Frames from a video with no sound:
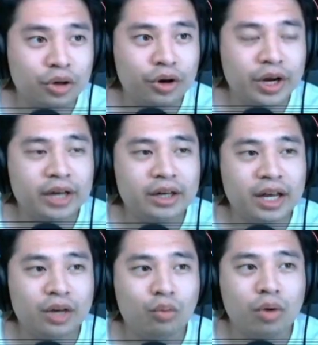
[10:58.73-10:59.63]
ahead
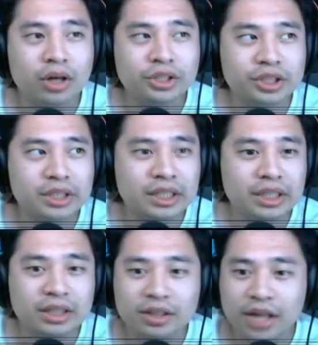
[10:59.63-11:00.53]
and watch
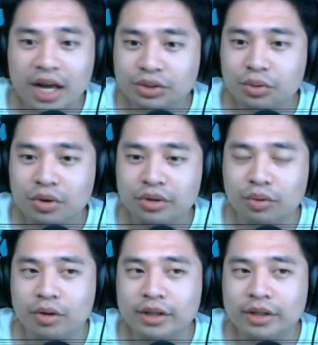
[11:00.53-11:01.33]
the last one, the one